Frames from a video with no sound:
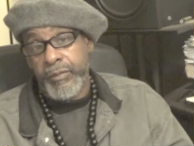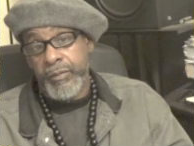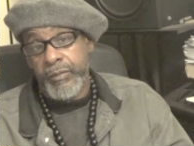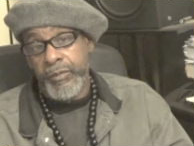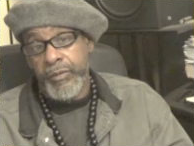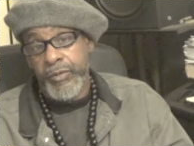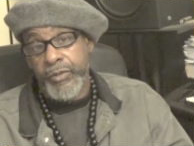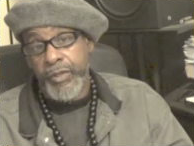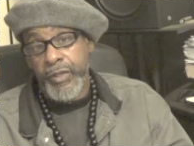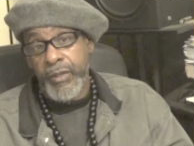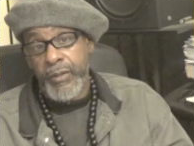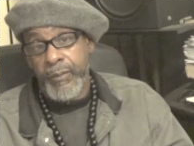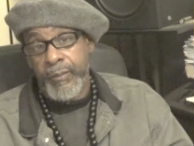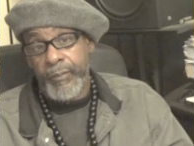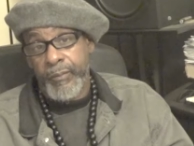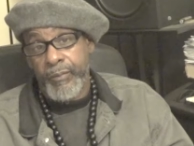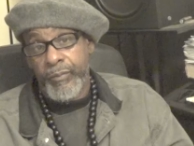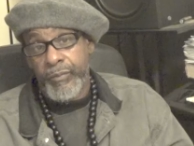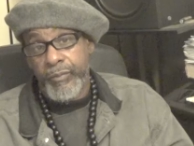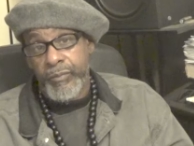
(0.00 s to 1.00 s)
You see?
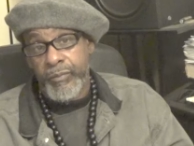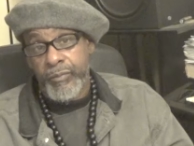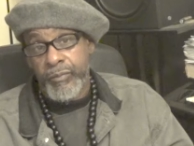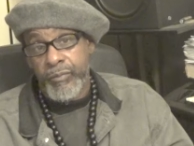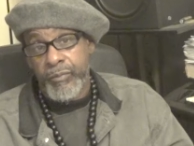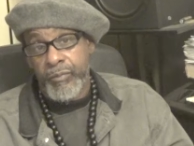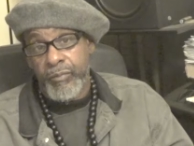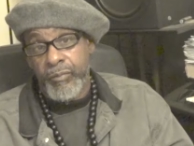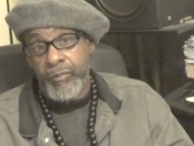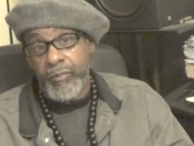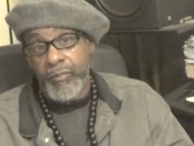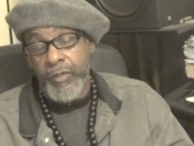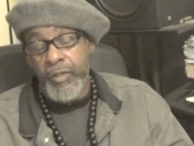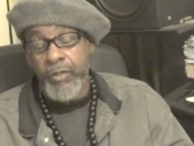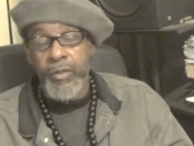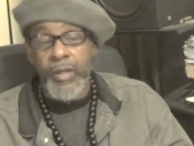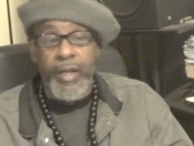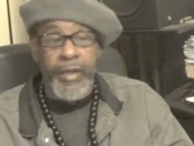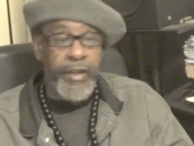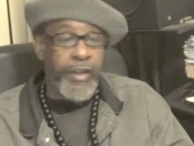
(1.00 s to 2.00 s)

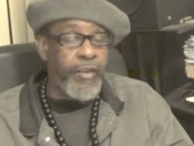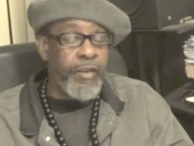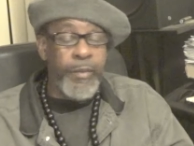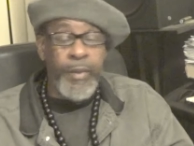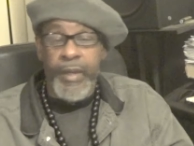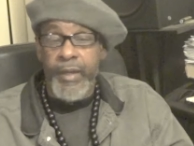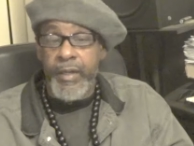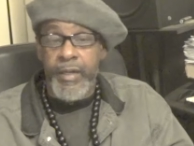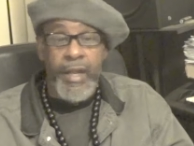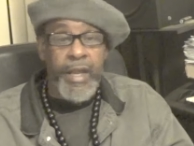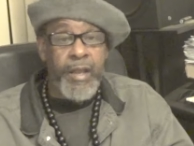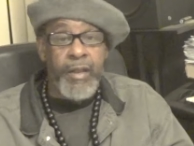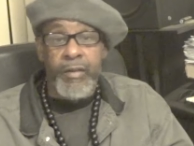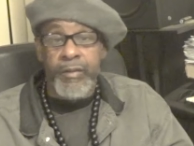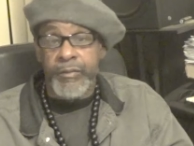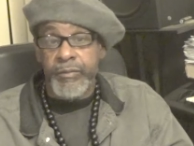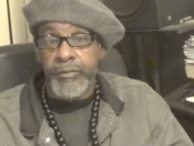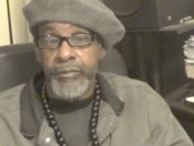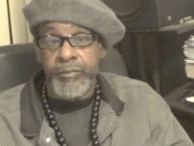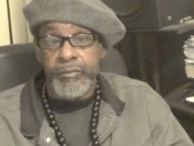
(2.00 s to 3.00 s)
You got everybody
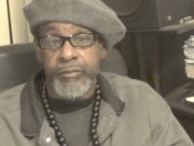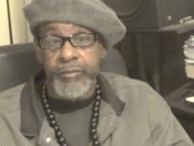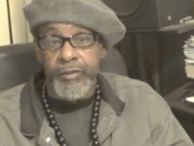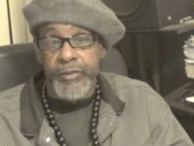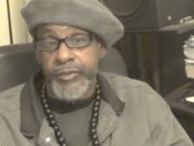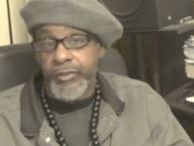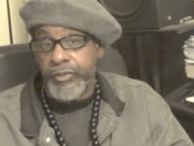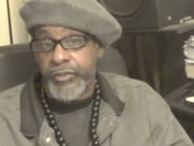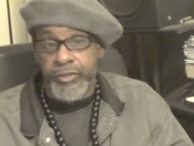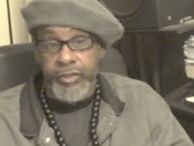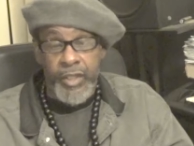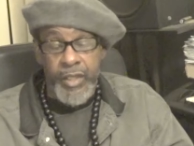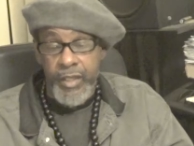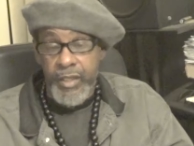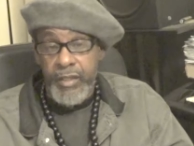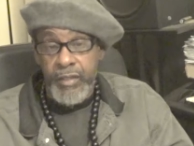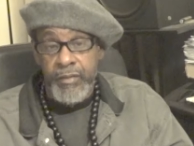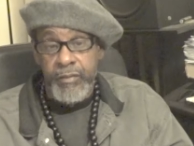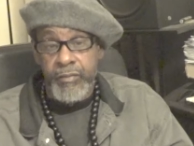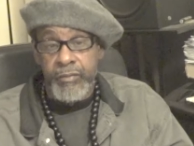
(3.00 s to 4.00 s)
now that's a
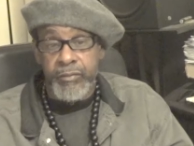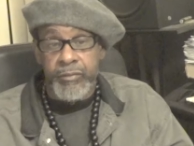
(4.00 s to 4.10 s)
slave